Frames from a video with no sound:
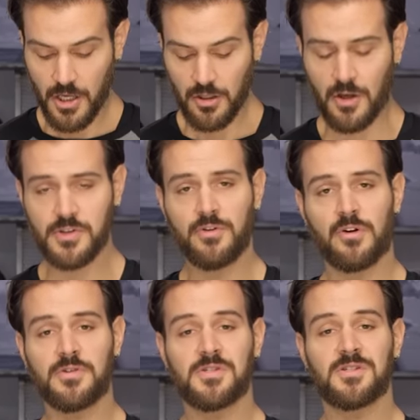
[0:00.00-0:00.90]
You'll also
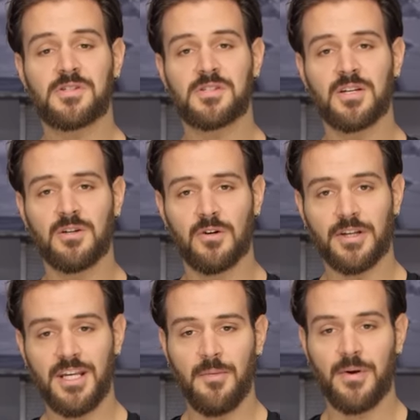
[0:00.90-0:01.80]
notice single
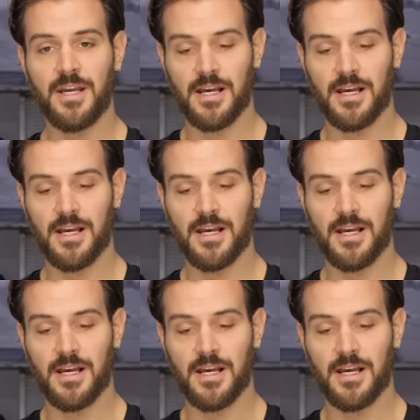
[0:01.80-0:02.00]
density